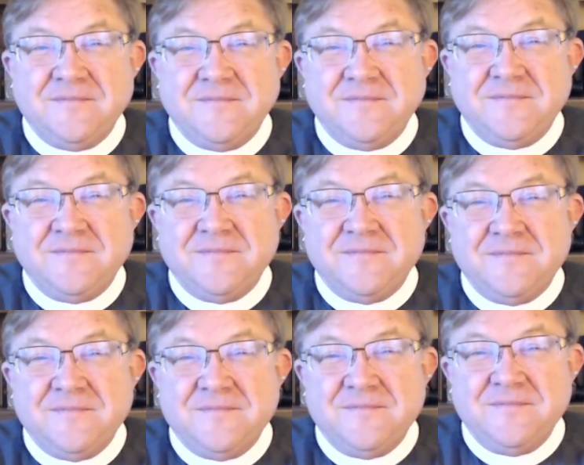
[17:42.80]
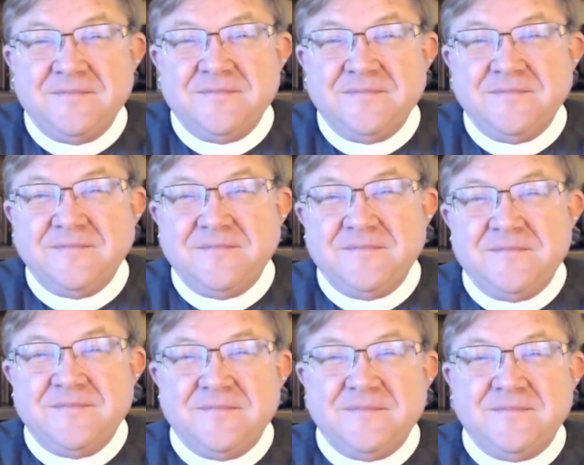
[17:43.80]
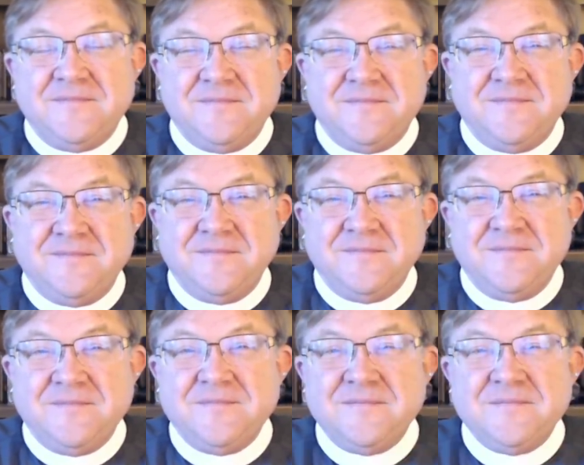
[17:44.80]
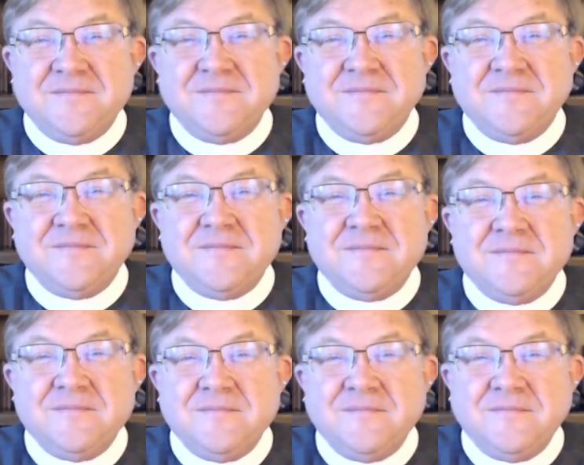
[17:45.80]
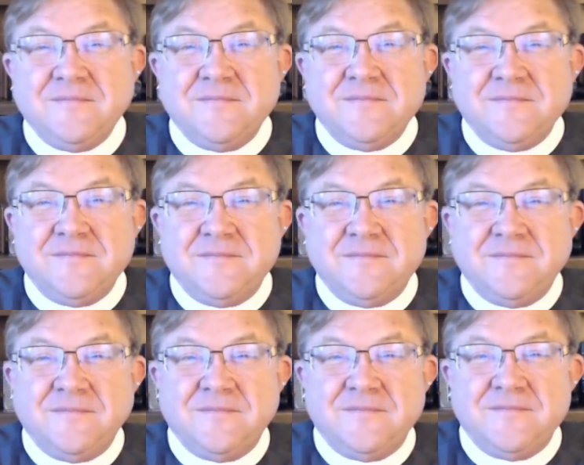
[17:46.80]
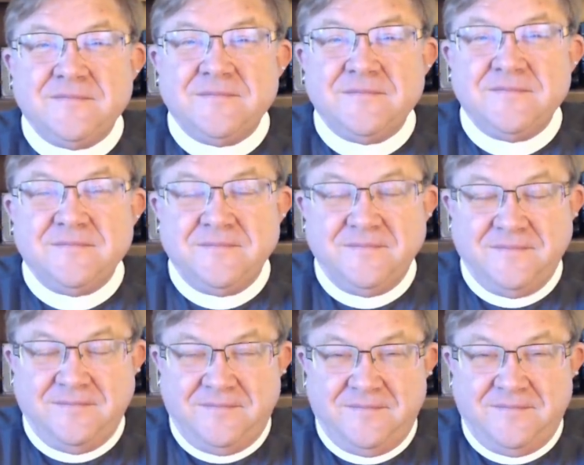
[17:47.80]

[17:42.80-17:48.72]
[no speech]